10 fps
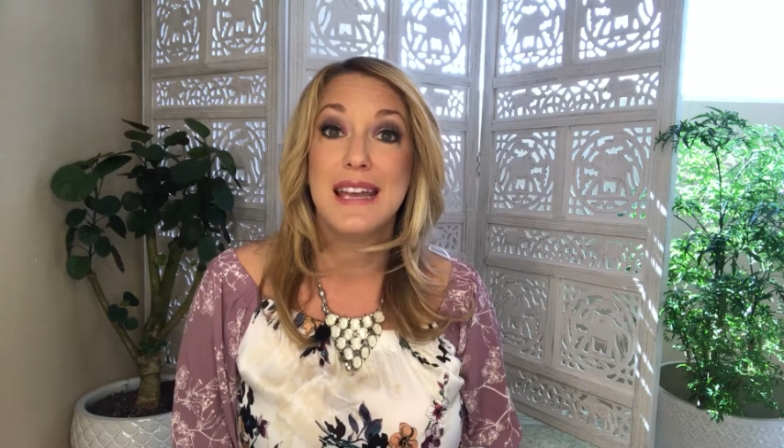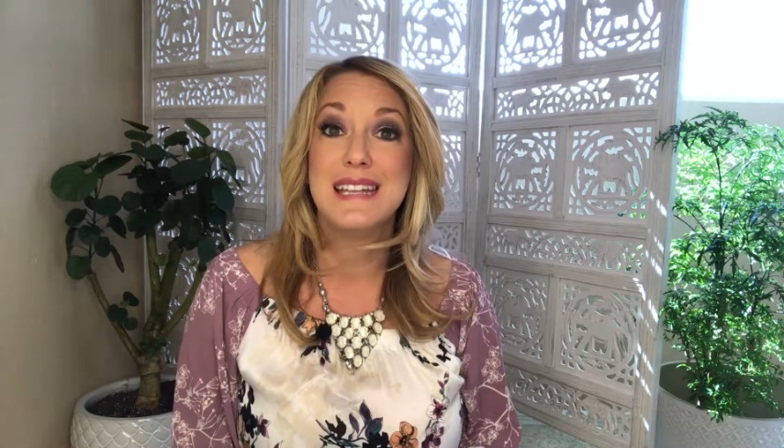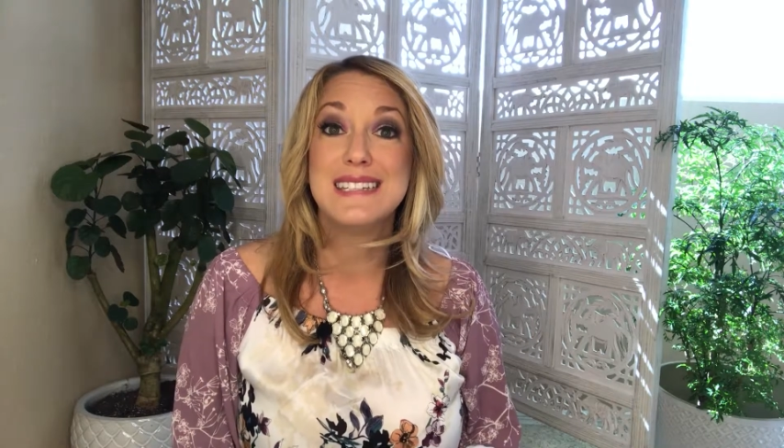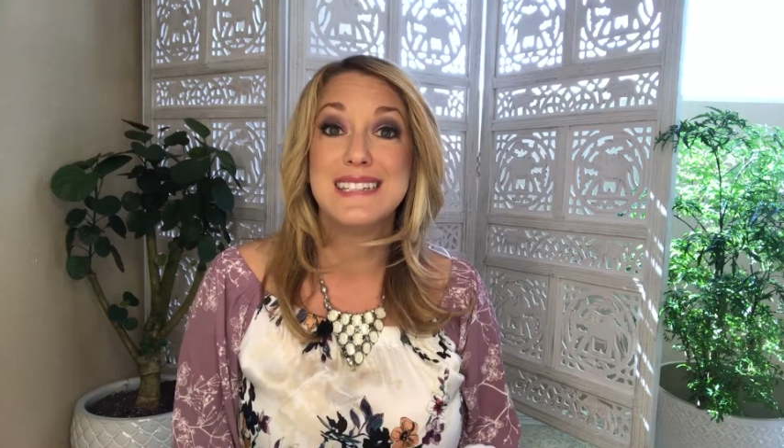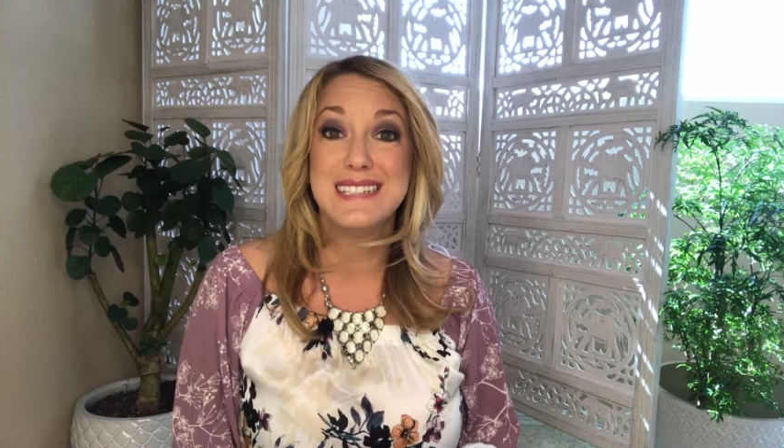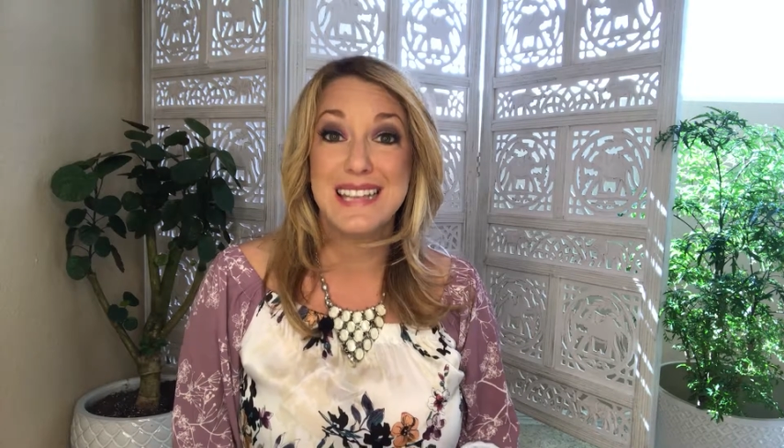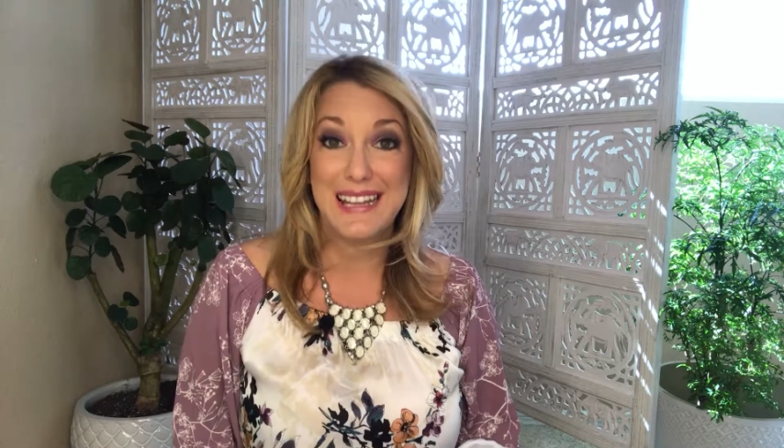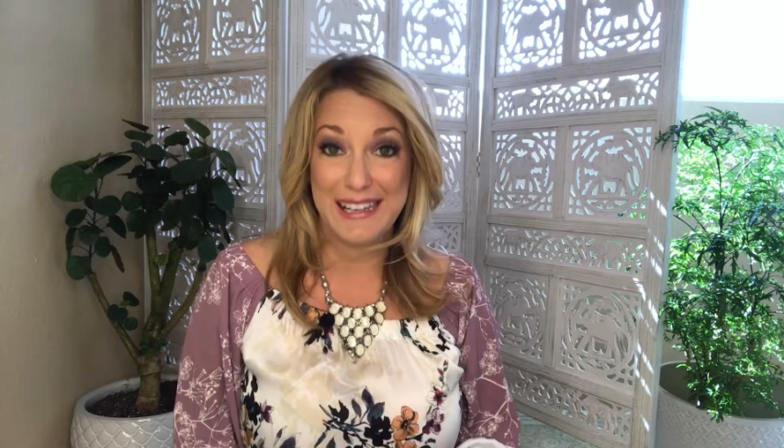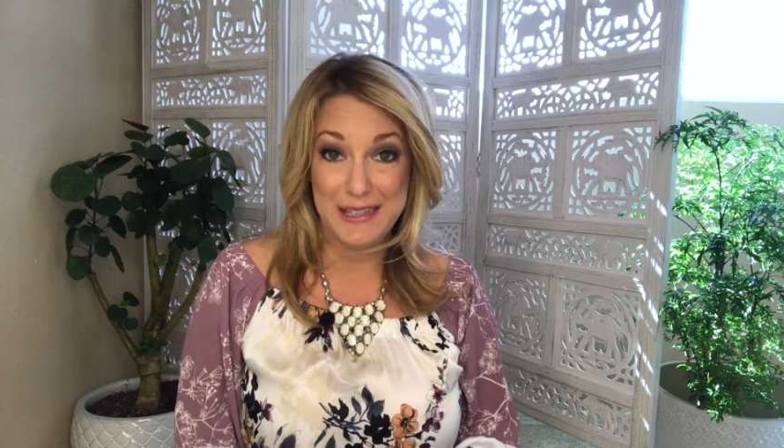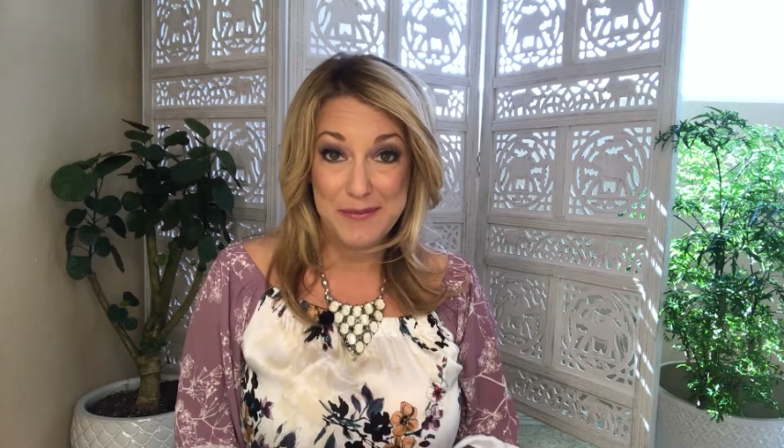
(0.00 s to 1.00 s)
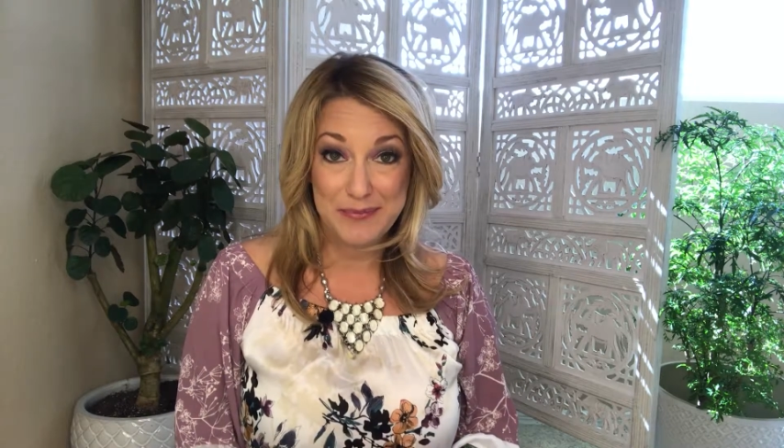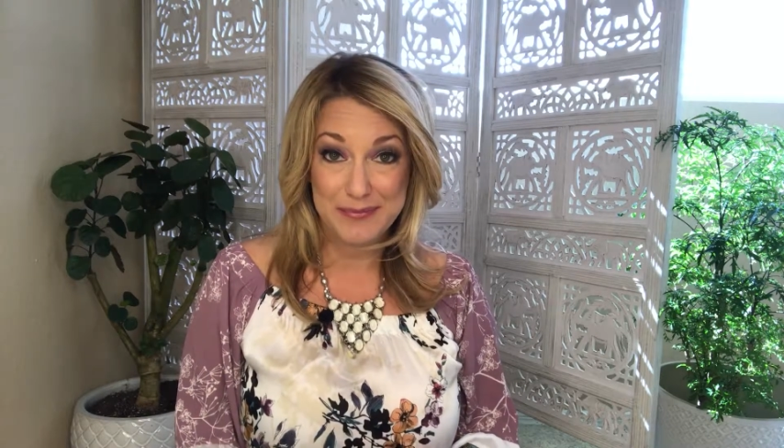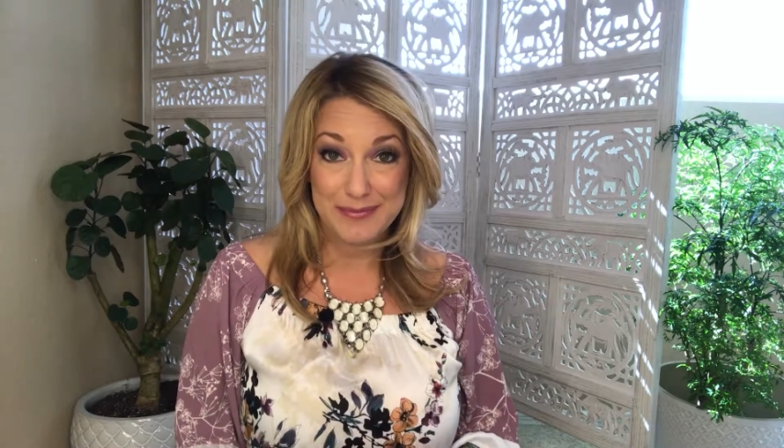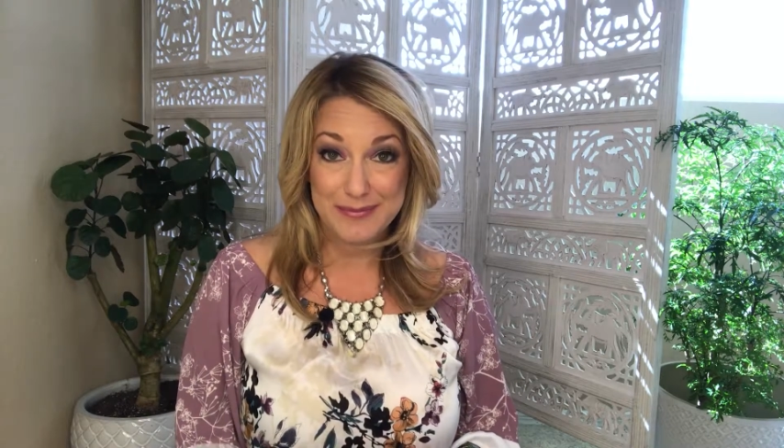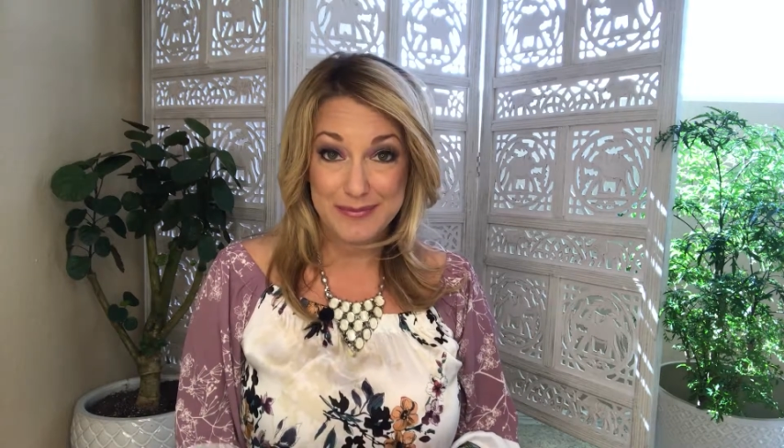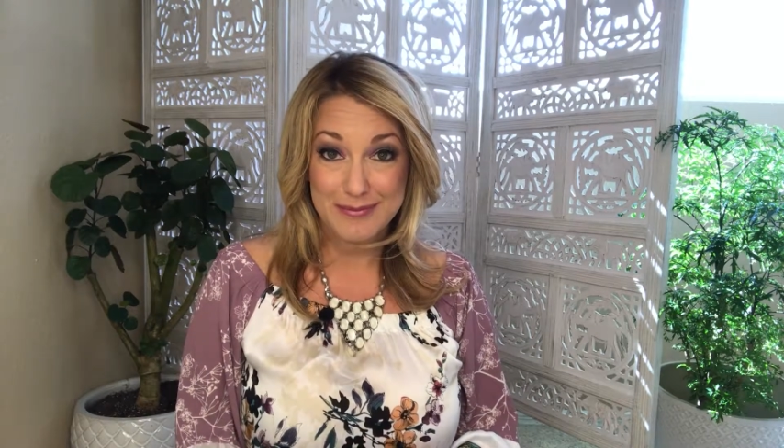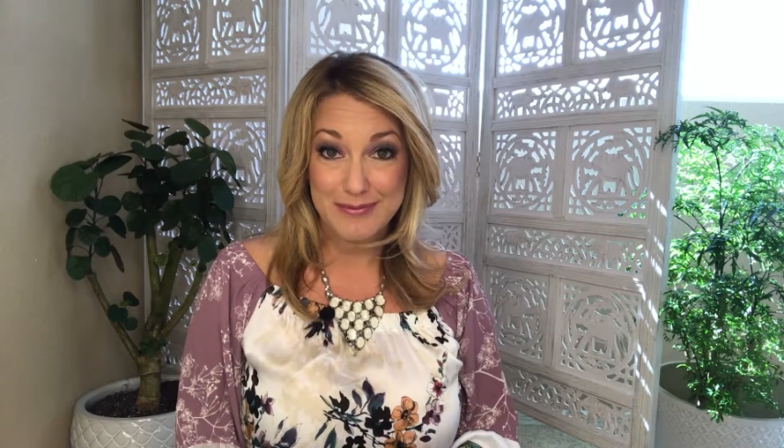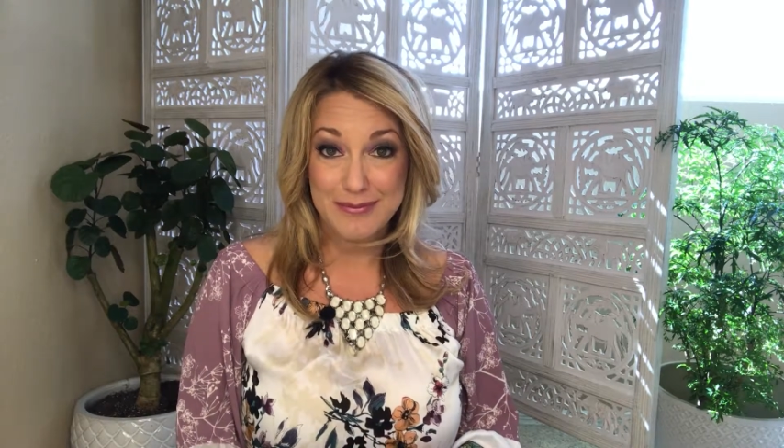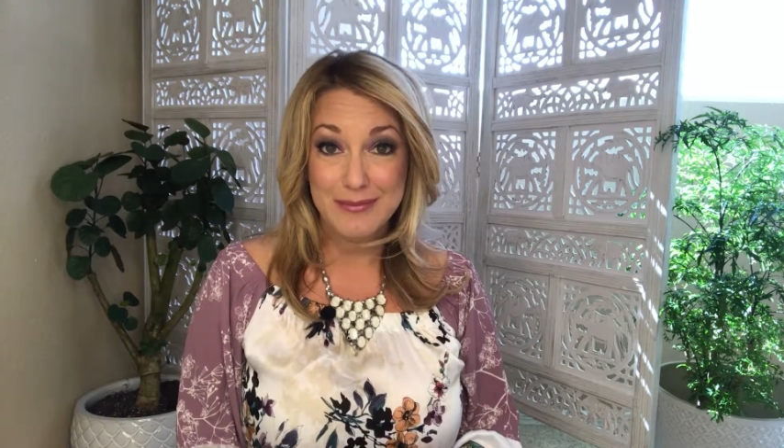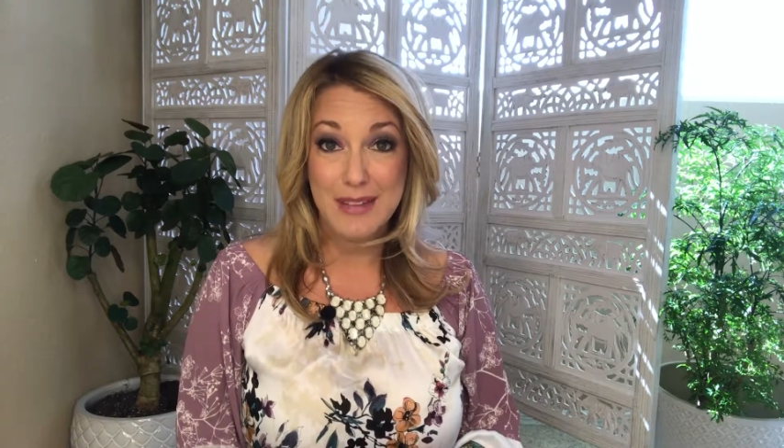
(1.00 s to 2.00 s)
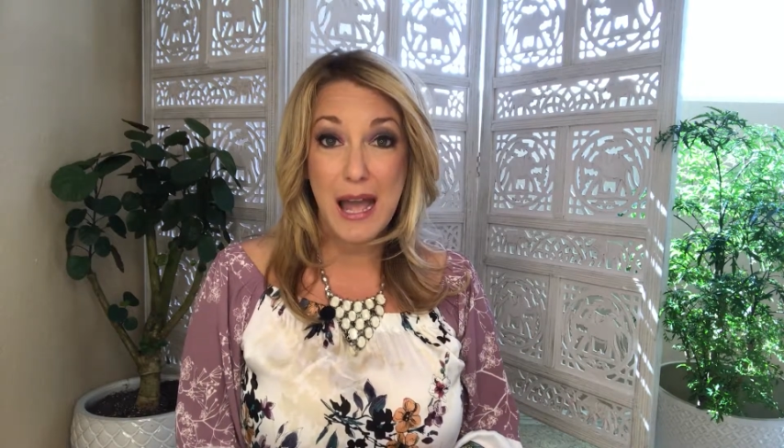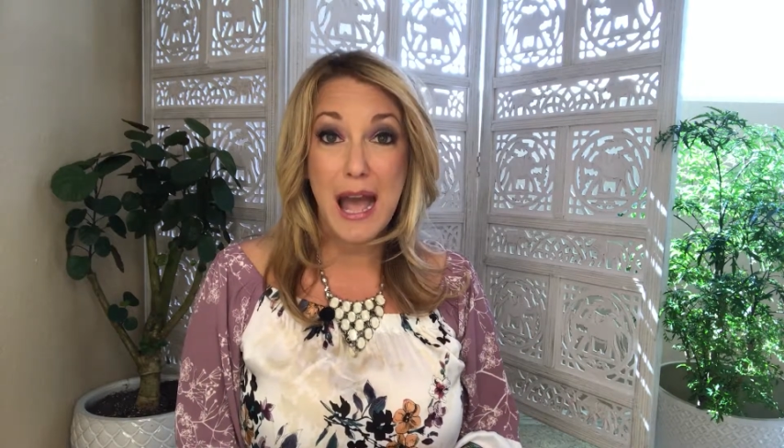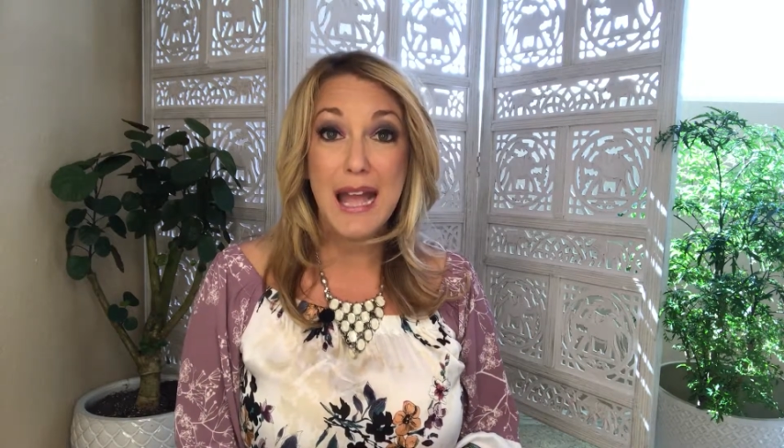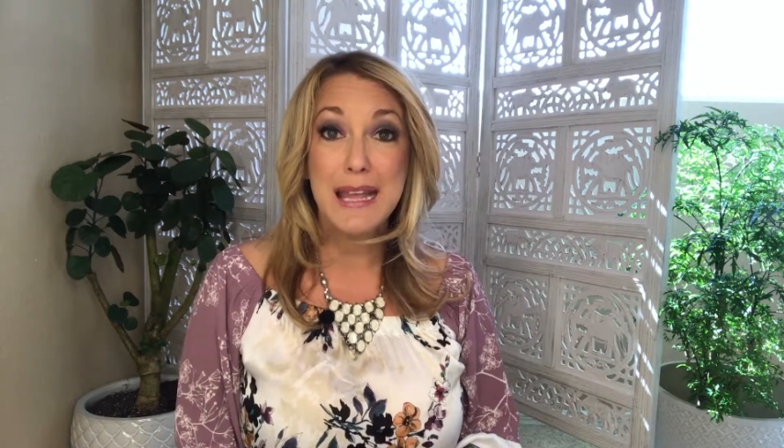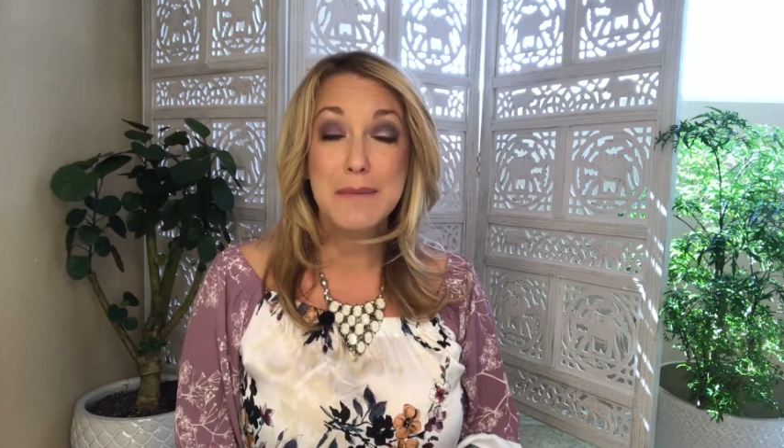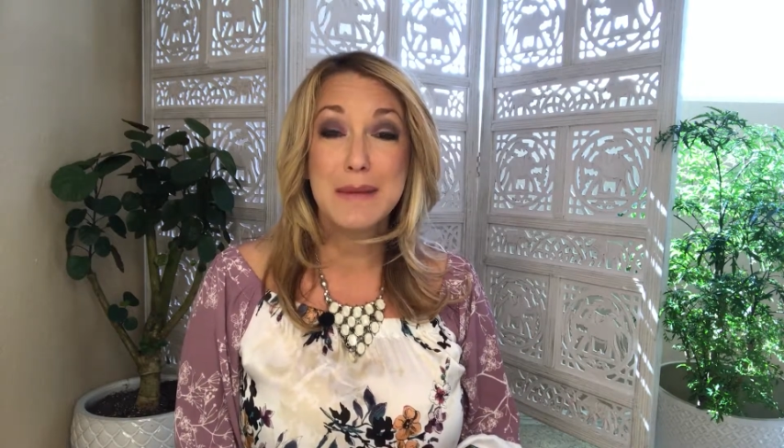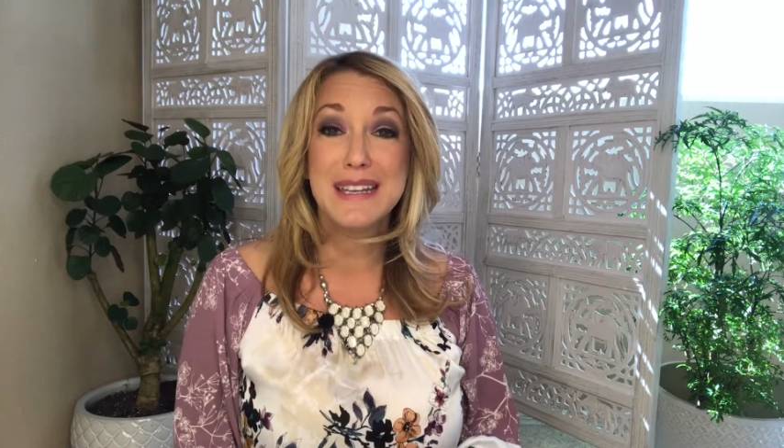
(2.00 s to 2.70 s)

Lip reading: And today, I'm